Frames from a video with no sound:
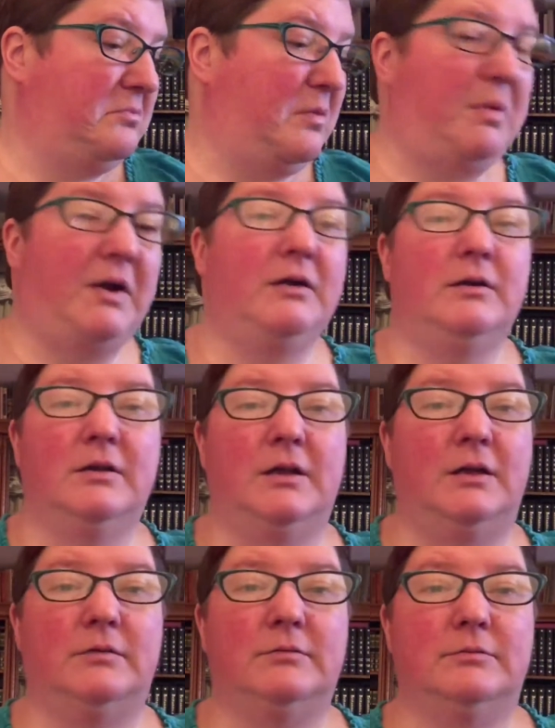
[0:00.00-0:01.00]

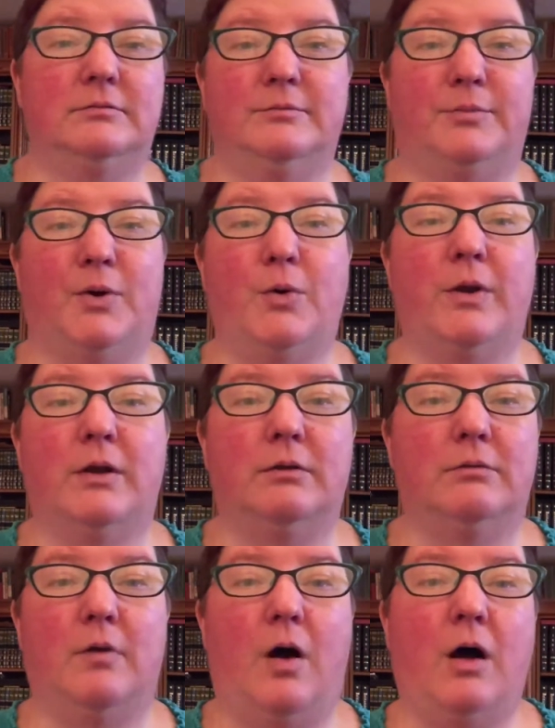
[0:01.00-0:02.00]
apparently
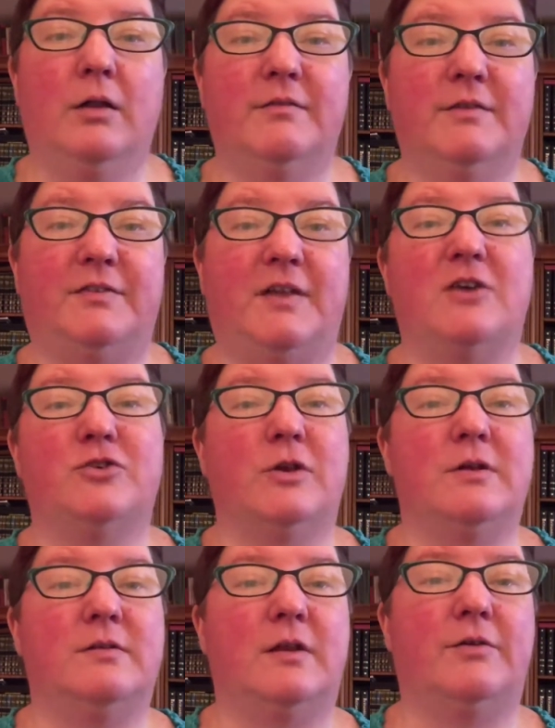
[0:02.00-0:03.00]
broken all of the
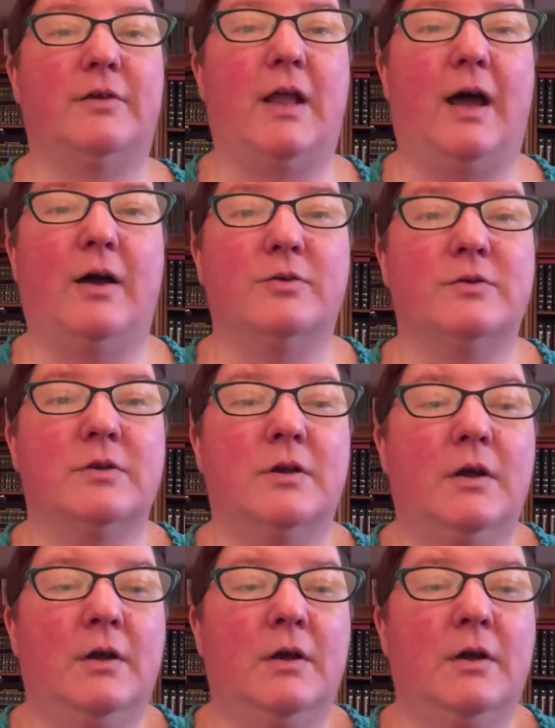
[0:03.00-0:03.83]
flashlights that are in the house.